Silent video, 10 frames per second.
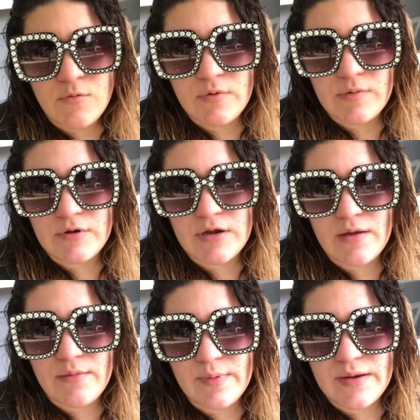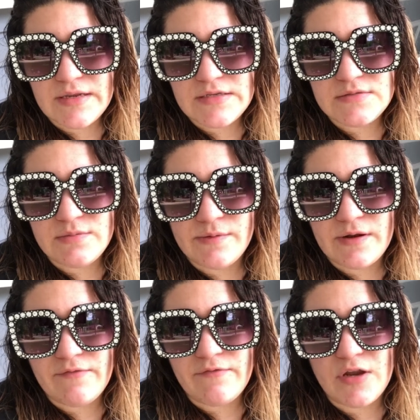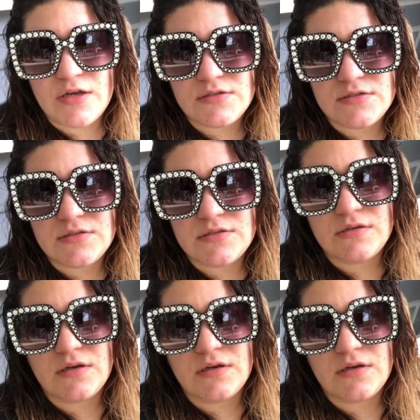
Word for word: we were not buddies. We were not friends.